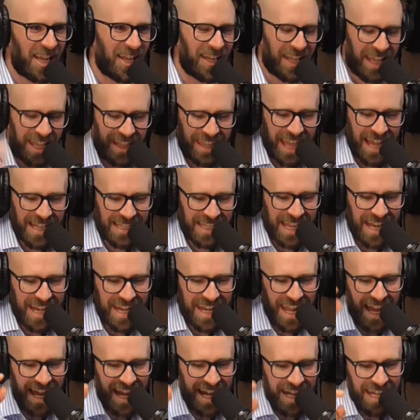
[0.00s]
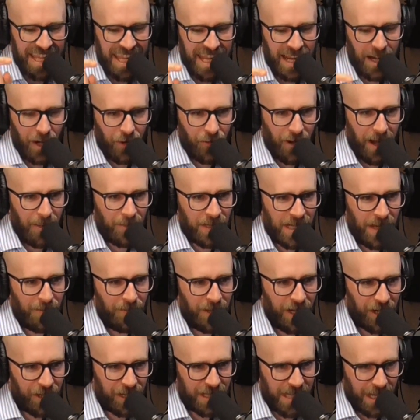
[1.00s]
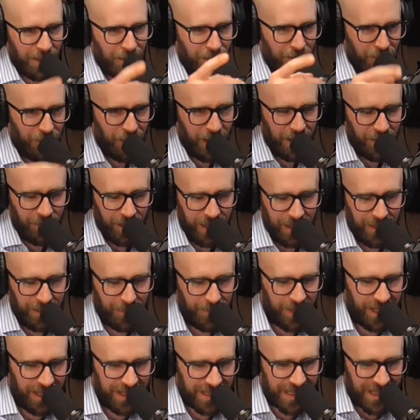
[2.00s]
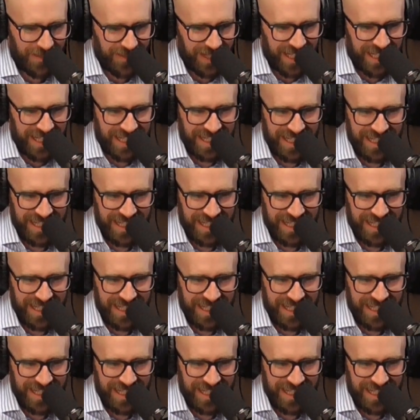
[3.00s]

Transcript: That's a 9 kilogram dumbbell because I couldn't find one of the parts of